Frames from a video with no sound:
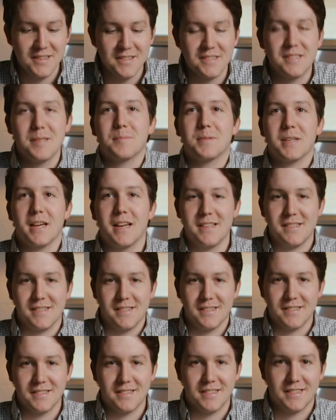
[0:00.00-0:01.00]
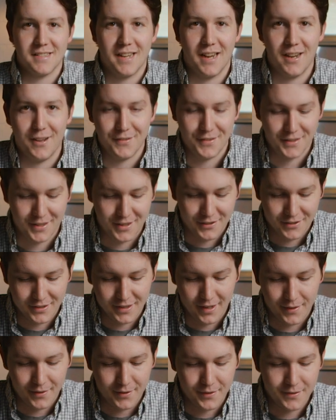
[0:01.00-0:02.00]
zip ties that tie all the gear
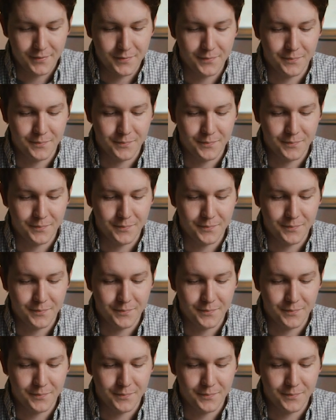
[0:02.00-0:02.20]
together.